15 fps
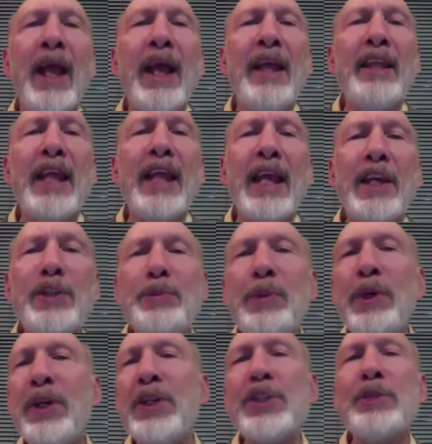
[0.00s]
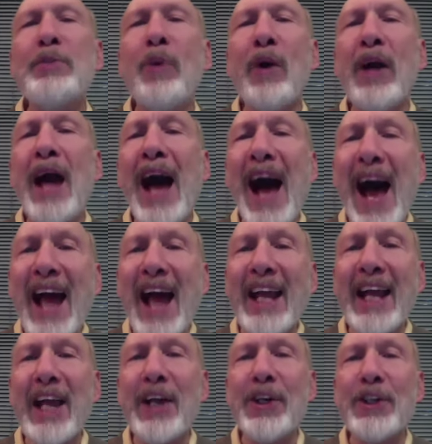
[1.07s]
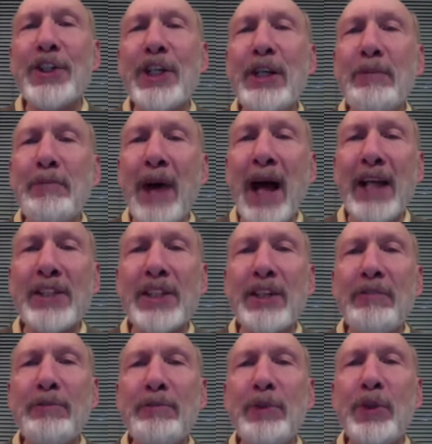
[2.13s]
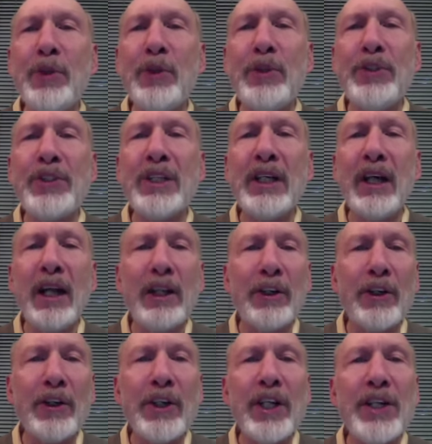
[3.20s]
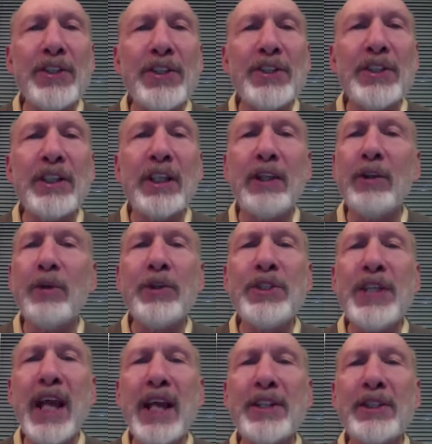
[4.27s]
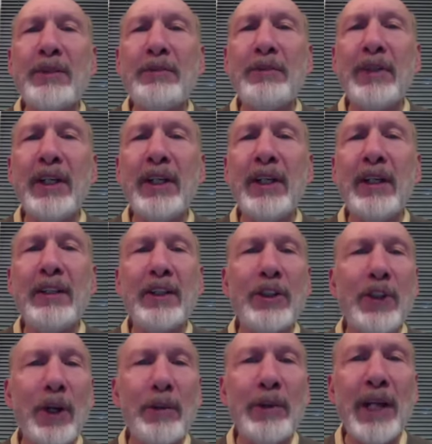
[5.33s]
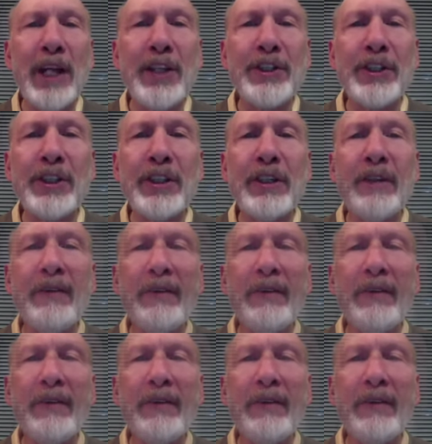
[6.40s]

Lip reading: They experienced more high energy, positive moods, alertness, enthusiasm, determination,